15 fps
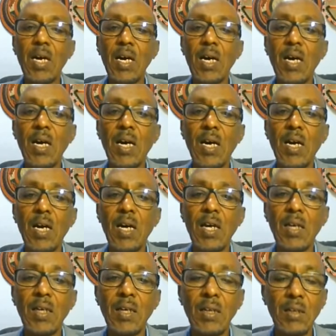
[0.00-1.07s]

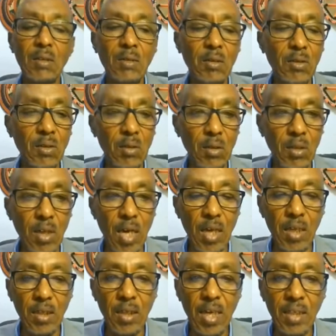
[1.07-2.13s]

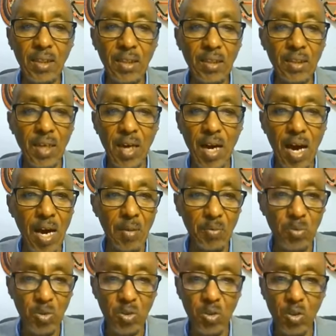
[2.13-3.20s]
getting the
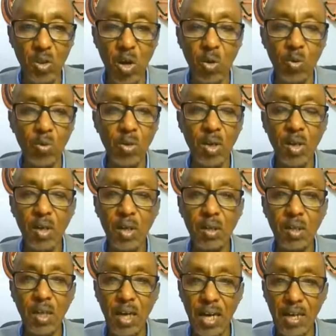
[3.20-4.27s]
arms, you know,
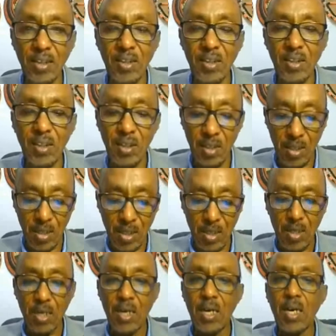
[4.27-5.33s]
collected,
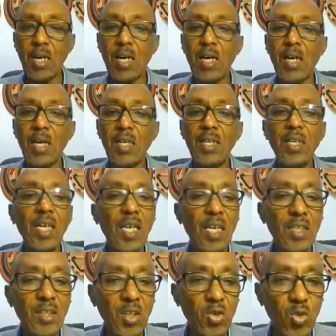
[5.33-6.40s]

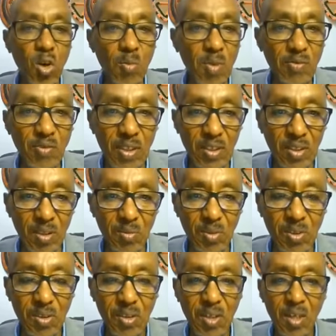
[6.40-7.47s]
healing the trauma
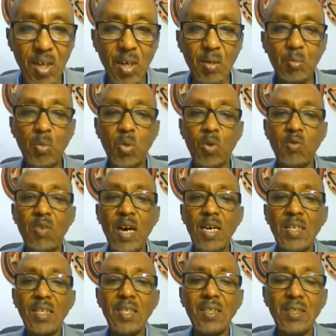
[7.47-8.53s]
victims,
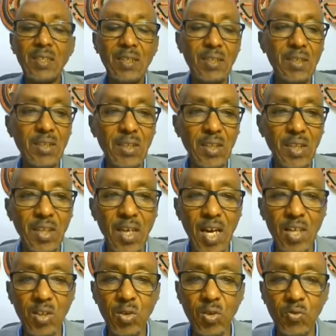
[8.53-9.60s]
providing certain
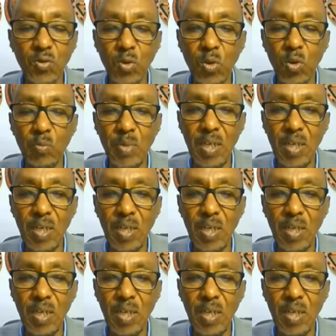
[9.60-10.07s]
kinds of,